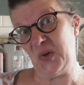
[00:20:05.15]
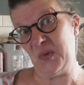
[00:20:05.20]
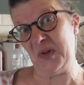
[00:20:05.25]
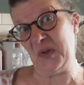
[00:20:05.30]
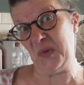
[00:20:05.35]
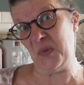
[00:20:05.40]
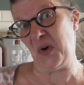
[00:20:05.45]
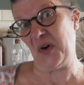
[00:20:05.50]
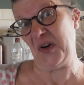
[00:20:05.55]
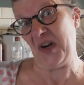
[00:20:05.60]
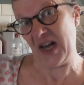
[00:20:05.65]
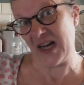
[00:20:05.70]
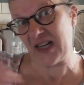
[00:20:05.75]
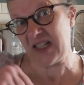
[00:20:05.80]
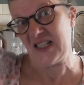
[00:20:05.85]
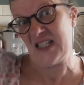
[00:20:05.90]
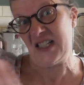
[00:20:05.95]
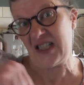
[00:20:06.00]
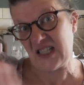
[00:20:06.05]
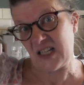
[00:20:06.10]
with one
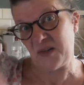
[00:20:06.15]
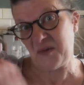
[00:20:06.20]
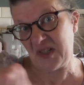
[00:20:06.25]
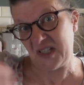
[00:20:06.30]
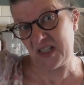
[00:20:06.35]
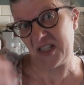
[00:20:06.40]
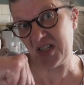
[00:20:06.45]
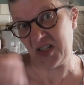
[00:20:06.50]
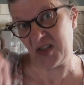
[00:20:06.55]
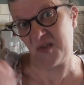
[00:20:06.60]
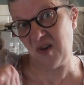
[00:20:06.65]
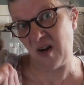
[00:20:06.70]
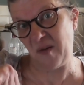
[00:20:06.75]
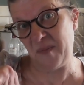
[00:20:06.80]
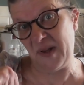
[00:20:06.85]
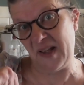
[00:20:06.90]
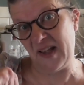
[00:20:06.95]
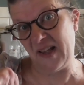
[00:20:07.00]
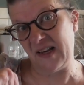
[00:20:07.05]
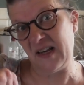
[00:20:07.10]
hand as I was
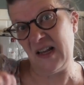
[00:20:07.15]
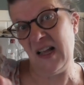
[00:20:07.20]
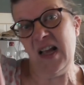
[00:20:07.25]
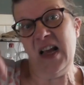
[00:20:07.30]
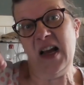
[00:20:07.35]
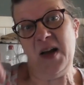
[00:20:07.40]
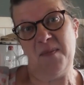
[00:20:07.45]
scrubbing,